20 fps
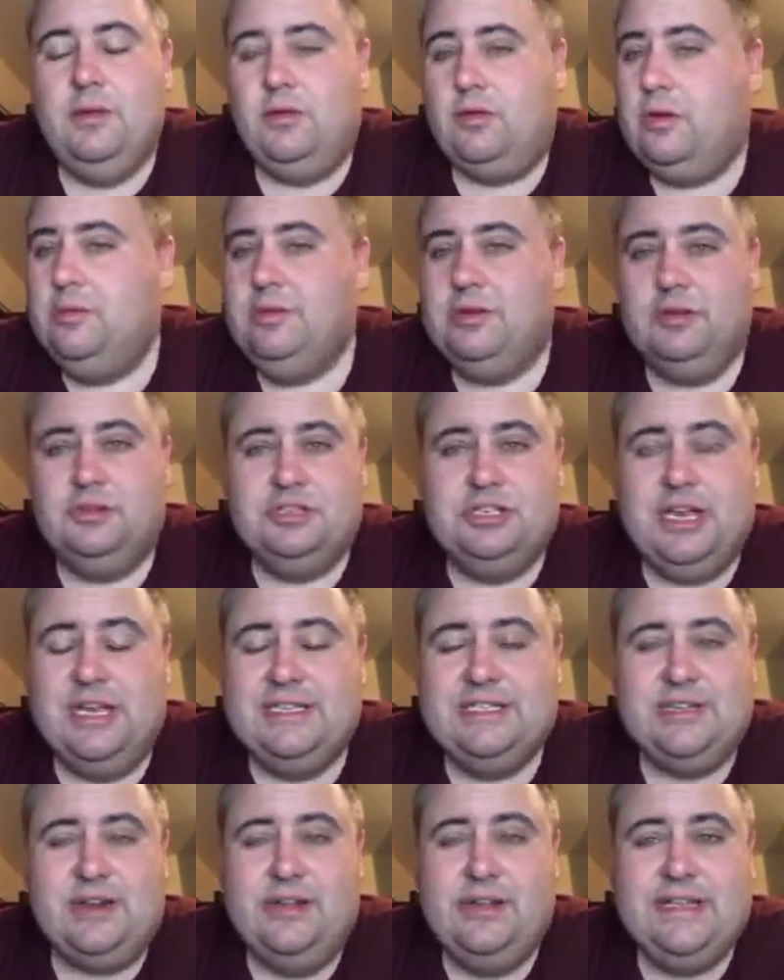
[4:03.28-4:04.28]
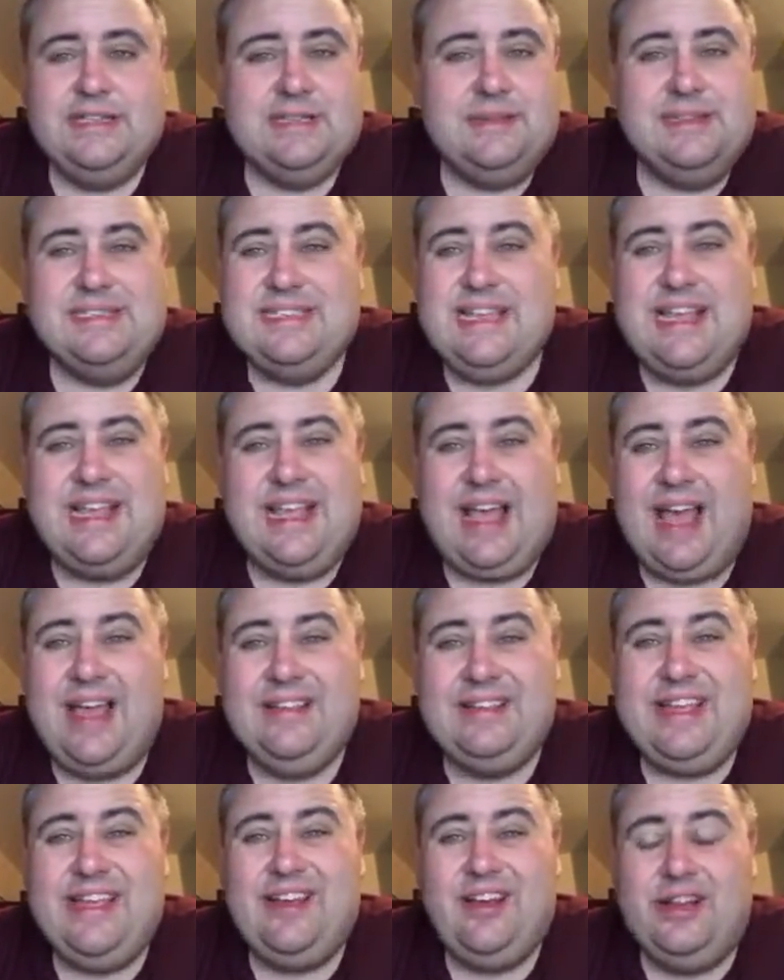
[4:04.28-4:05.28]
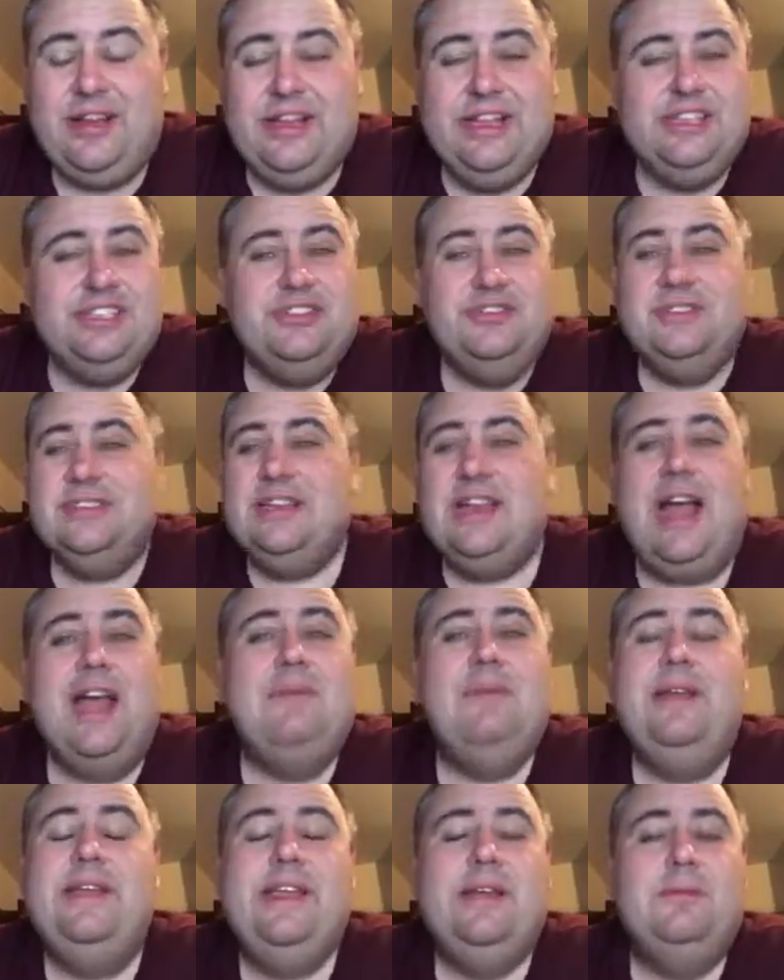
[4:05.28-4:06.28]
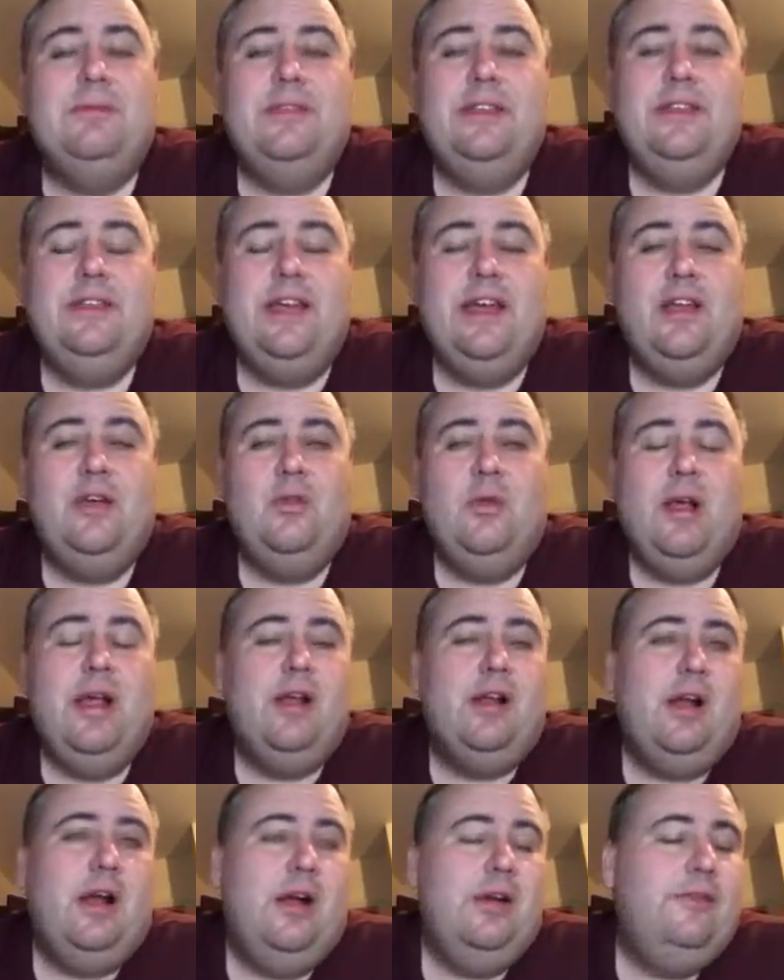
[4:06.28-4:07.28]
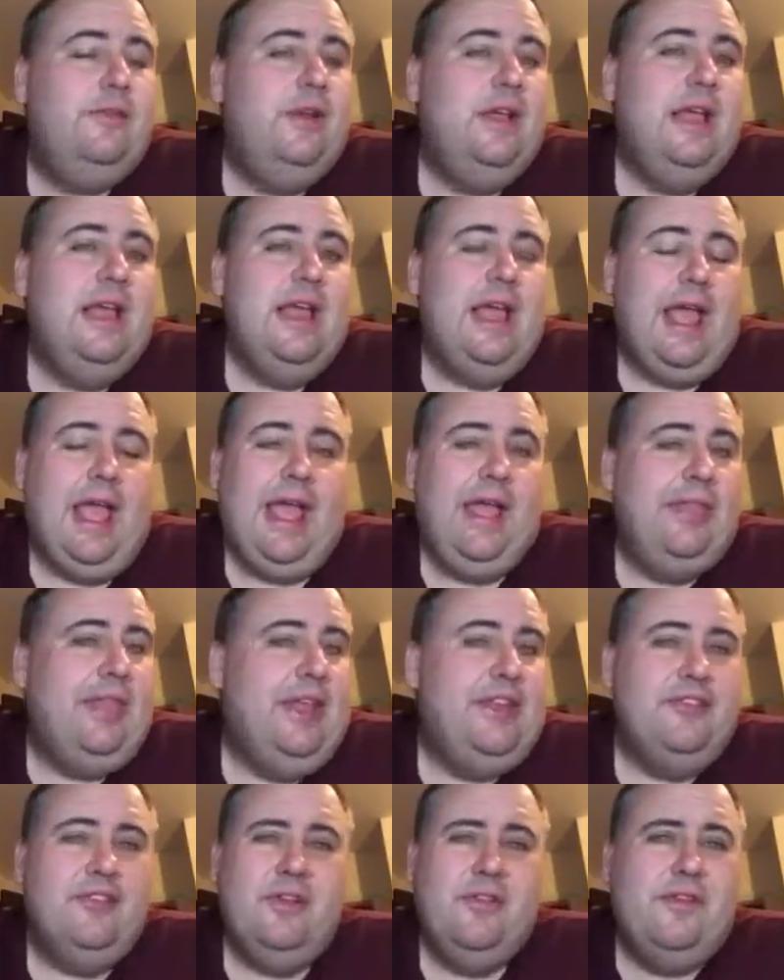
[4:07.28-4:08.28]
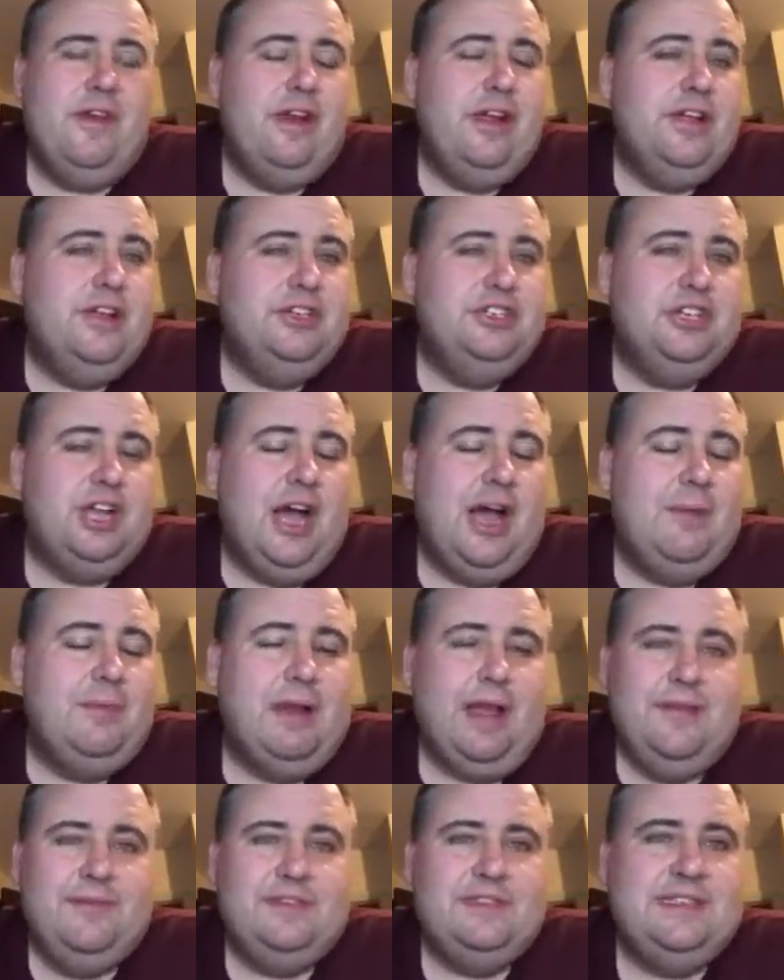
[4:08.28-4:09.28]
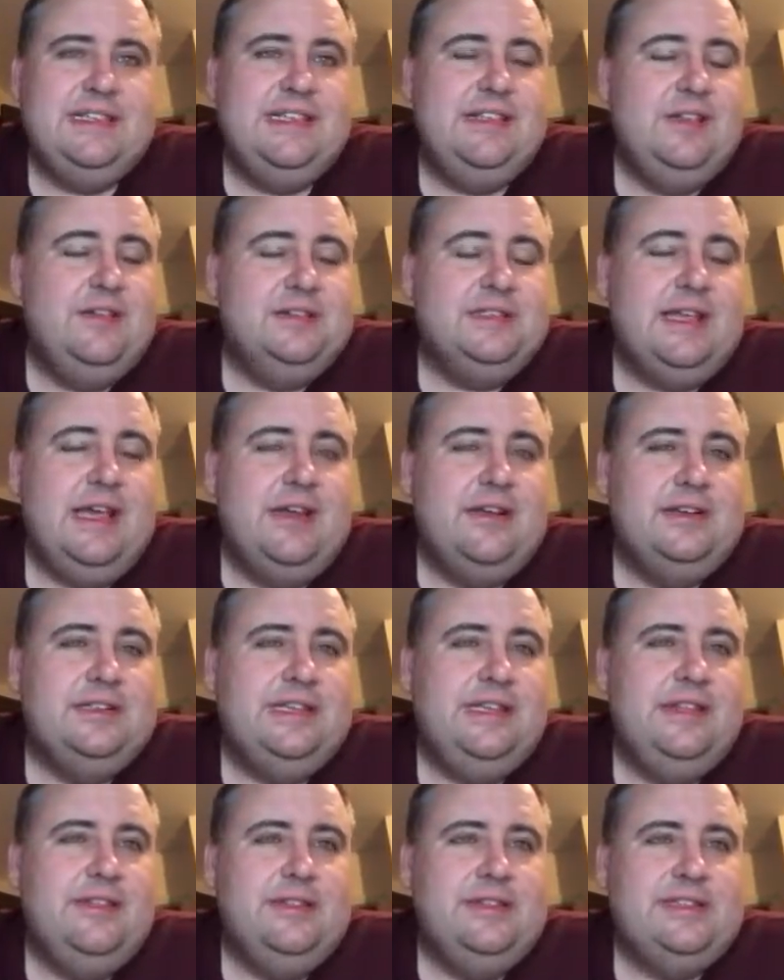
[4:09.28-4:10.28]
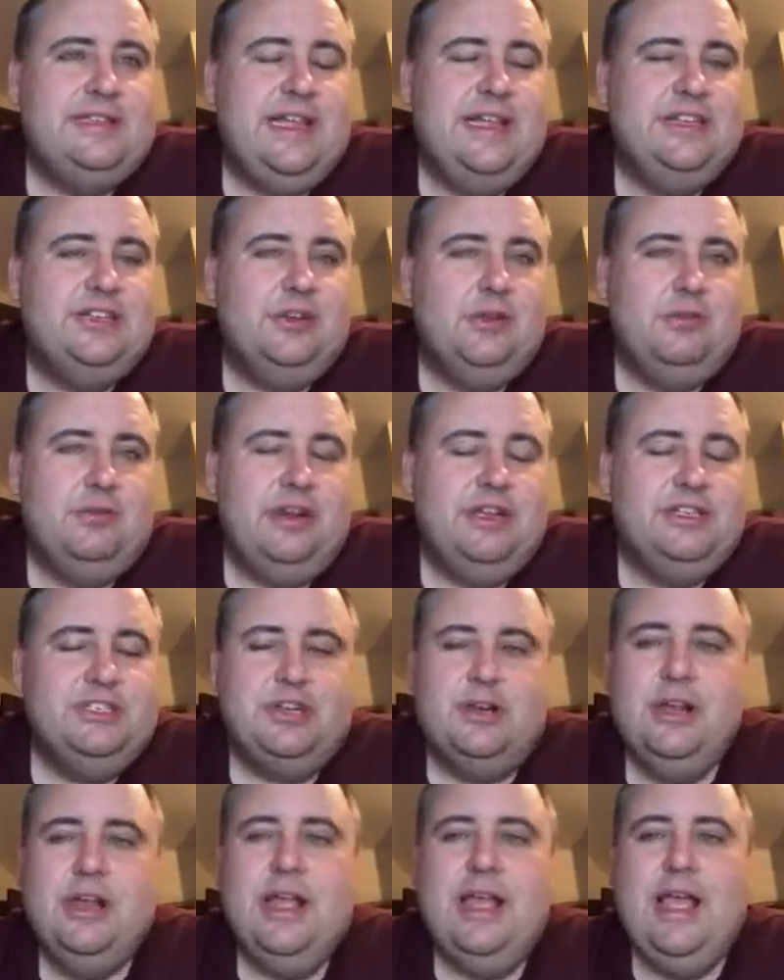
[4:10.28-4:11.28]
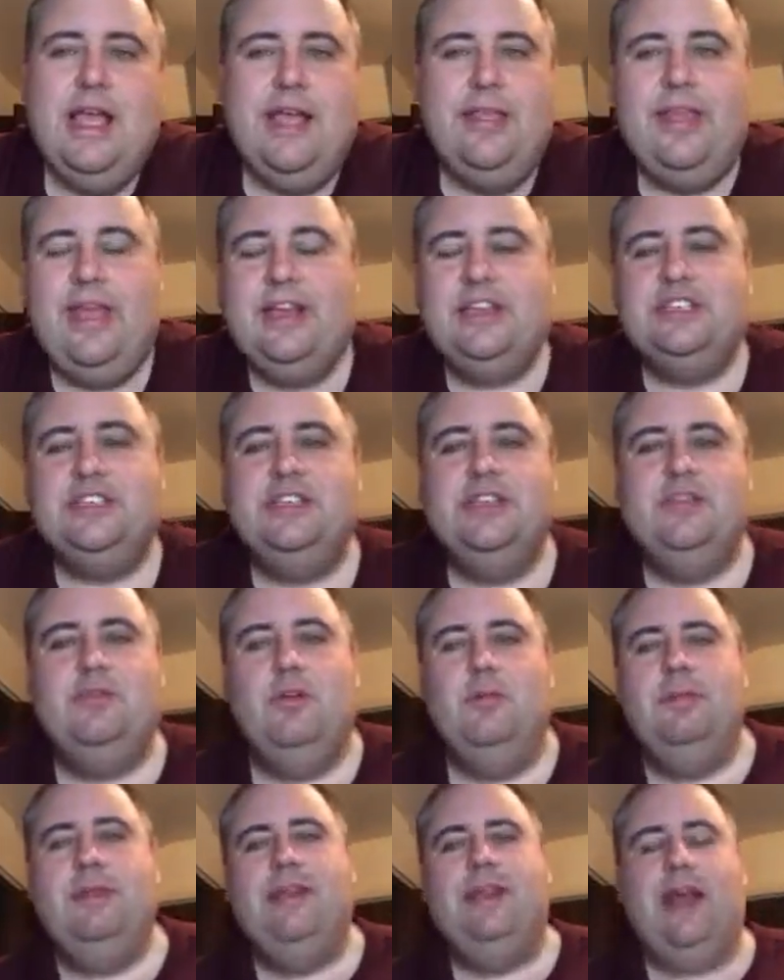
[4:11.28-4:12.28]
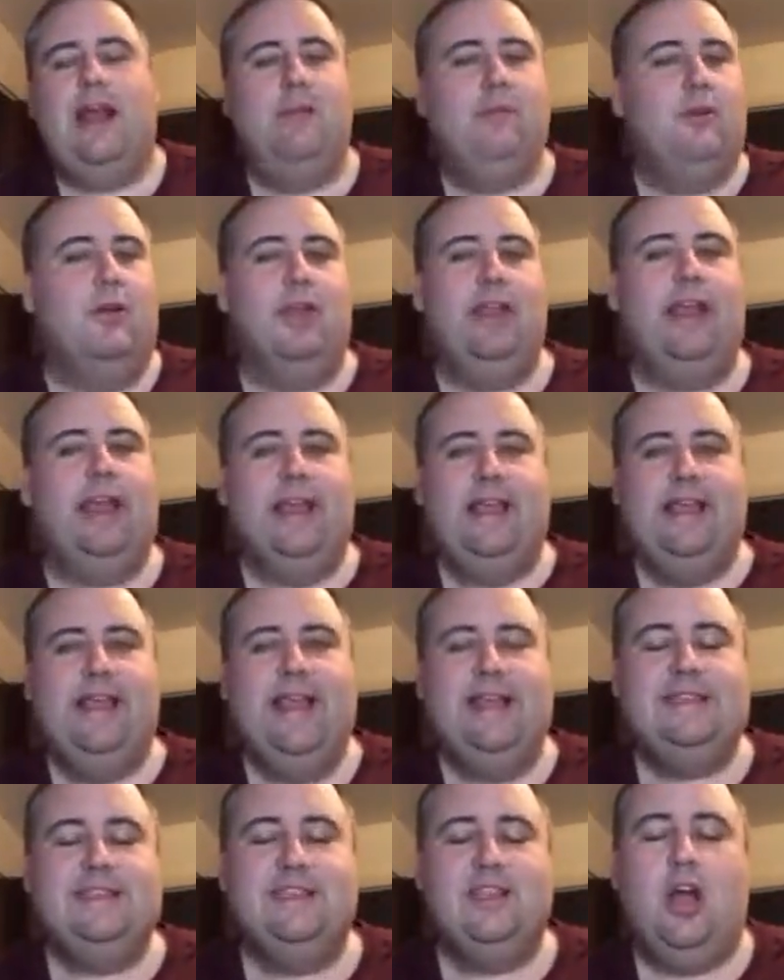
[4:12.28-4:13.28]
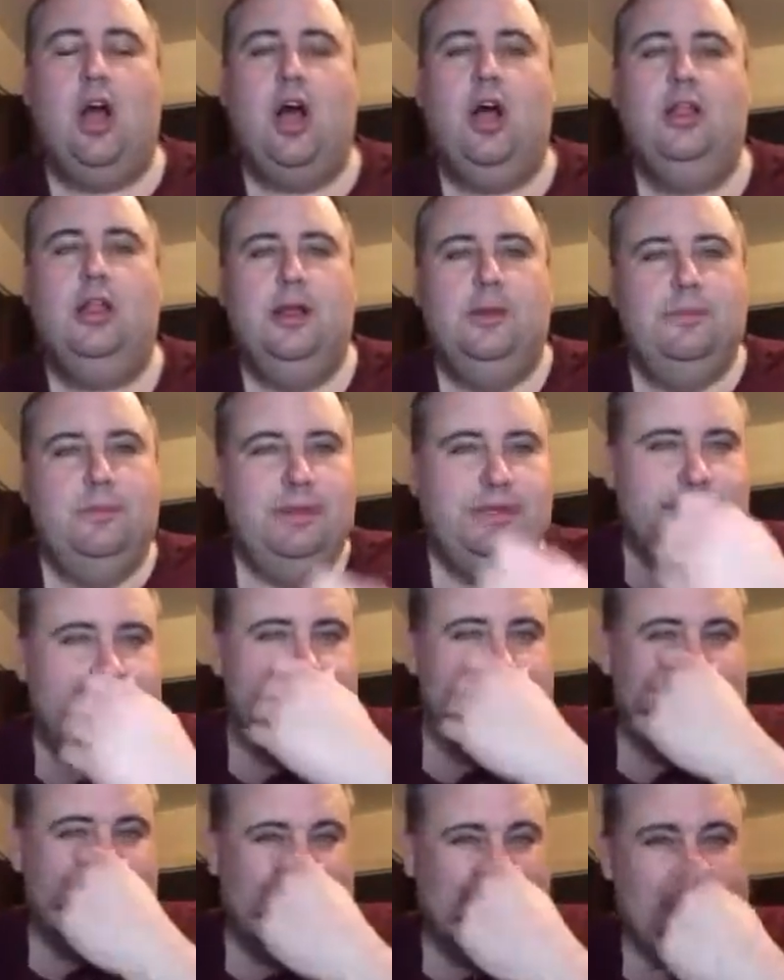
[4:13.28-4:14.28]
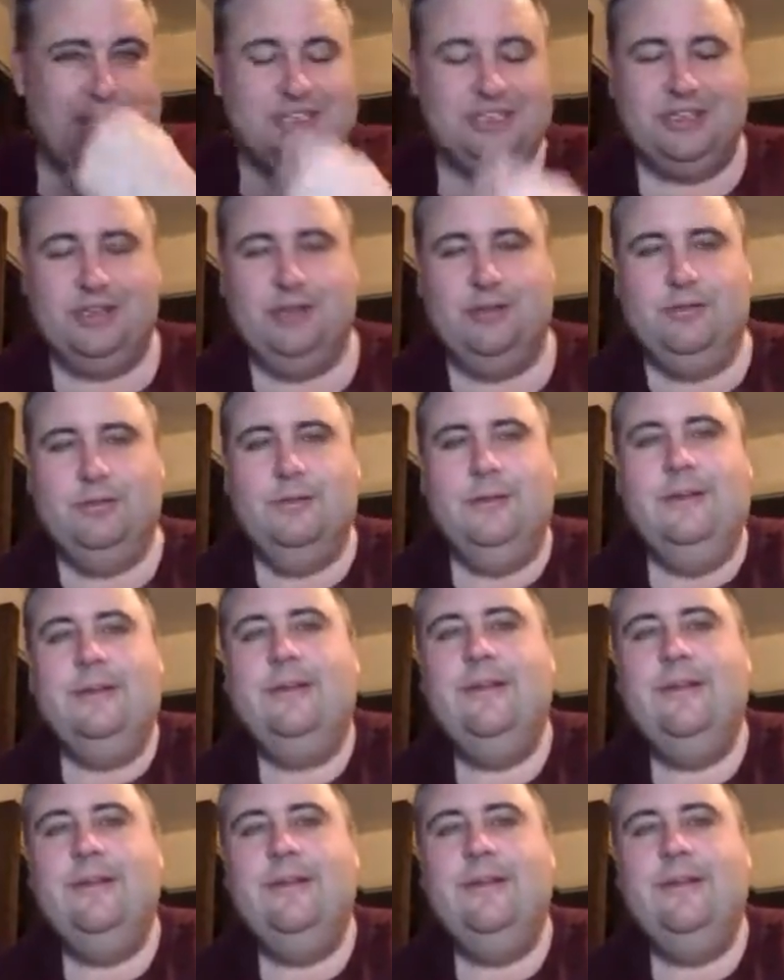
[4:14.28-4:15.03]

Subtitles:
criminal justice or anything, sometimes they take on issues that I'm completely unaware of. And they do a very good job, and I've seen those letters get in the State Journal Register, and they actually will be kind of more like a guest column because they actually are